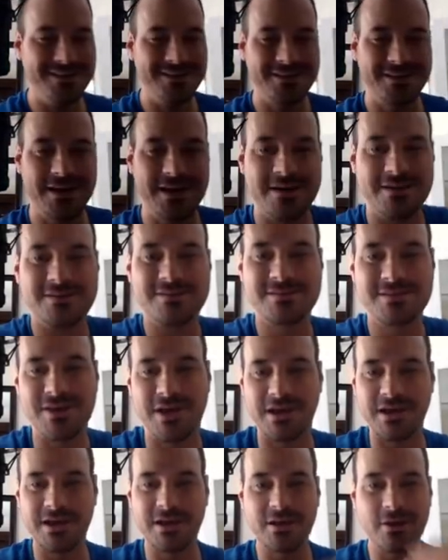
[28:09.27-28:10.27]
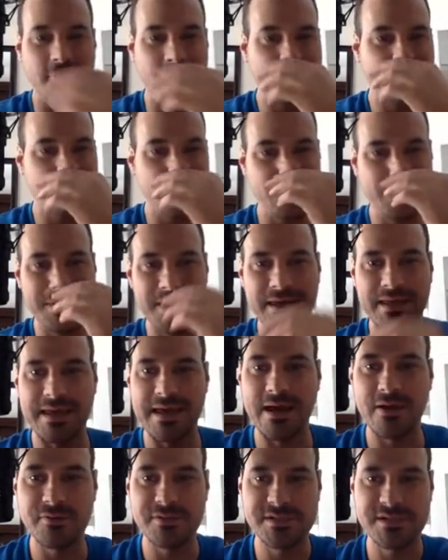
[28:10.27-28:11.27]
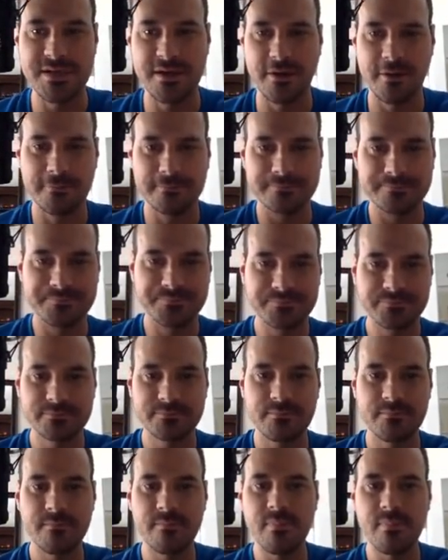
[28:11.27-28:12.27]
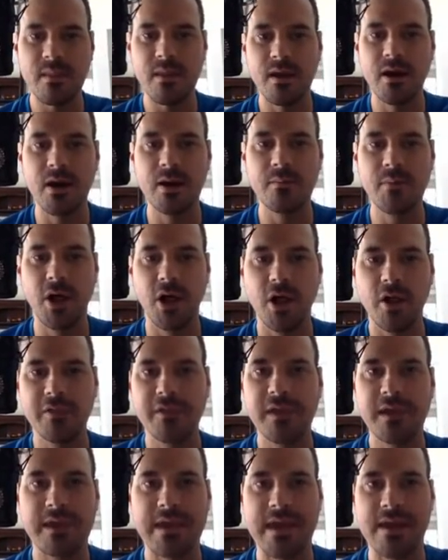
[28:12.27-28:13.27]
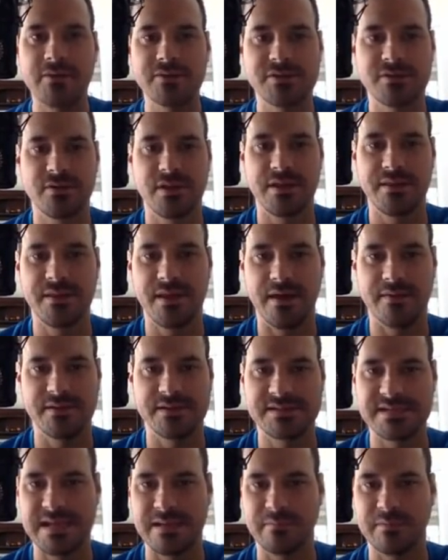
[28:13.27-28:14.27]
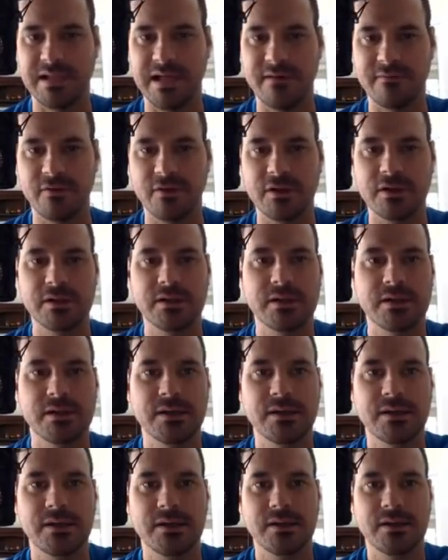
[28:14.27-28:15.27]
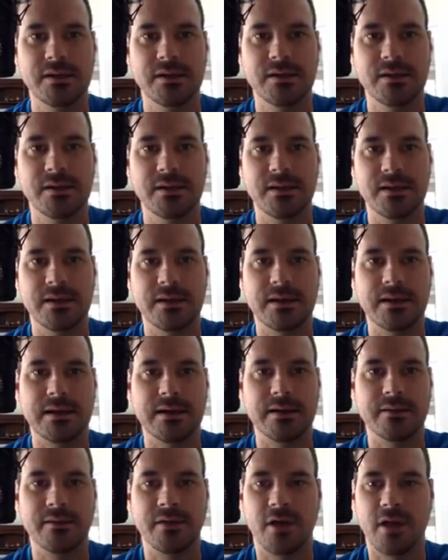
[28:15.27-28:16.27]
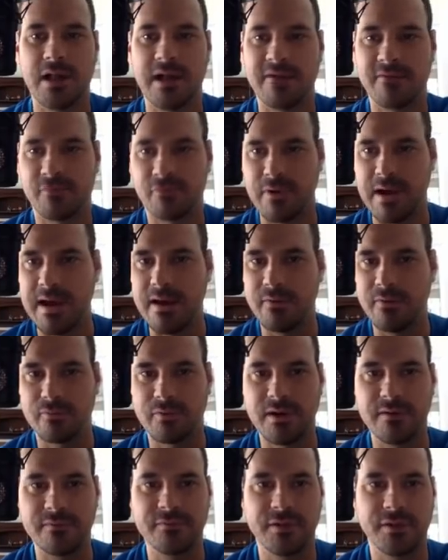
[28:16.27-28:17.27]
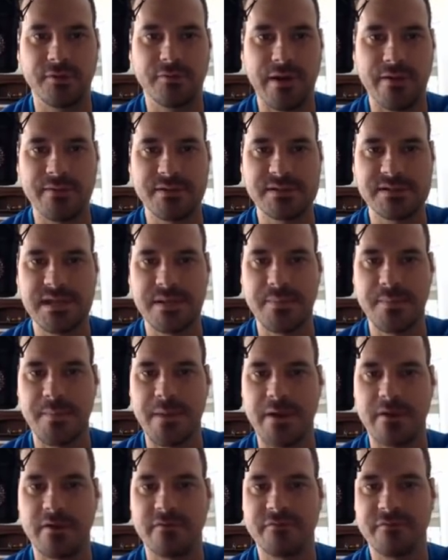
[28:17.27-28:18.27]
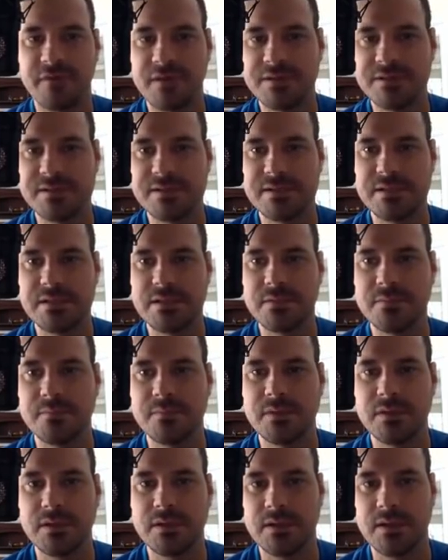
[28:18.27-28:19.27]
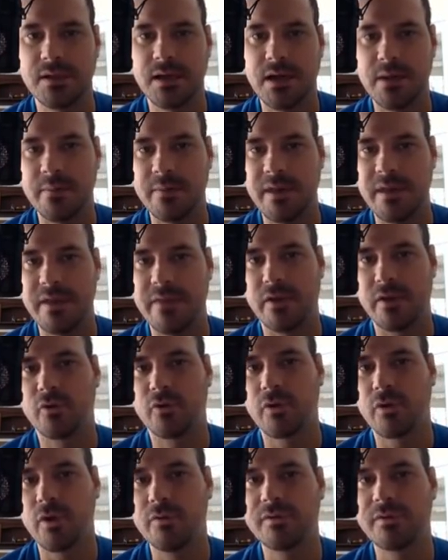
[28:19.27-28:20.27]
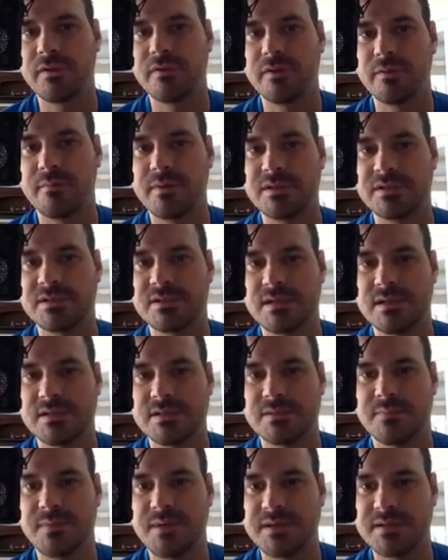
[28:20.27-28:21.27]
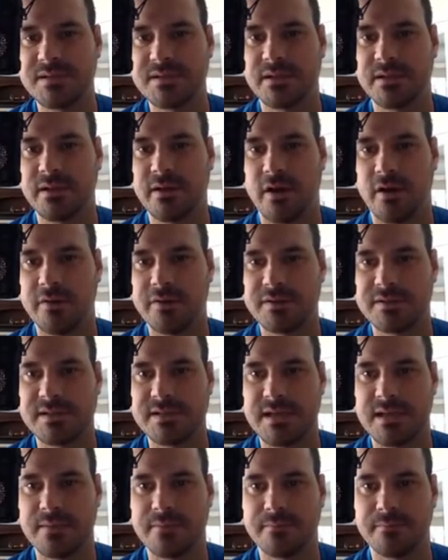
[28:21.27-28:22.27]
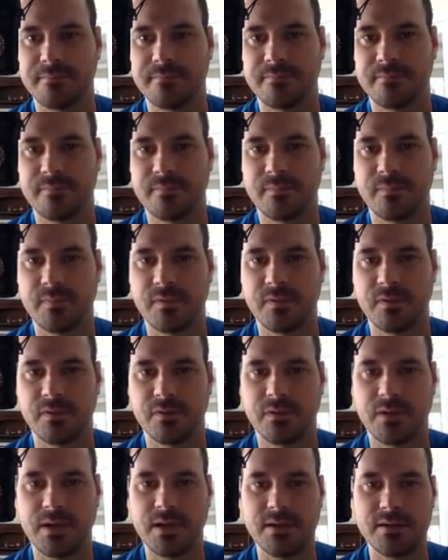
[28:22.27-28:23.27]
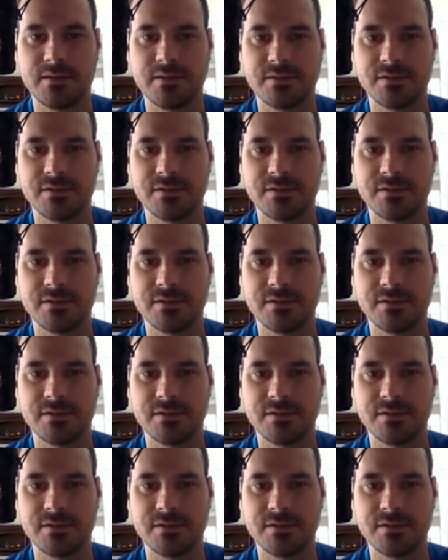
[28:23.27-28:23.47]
Okay. So I'm going to go through the accounts here. All the accounts are at the same level. They all have roughly around the same amount of funds in them. And the growth of them is basically all the same. Okay.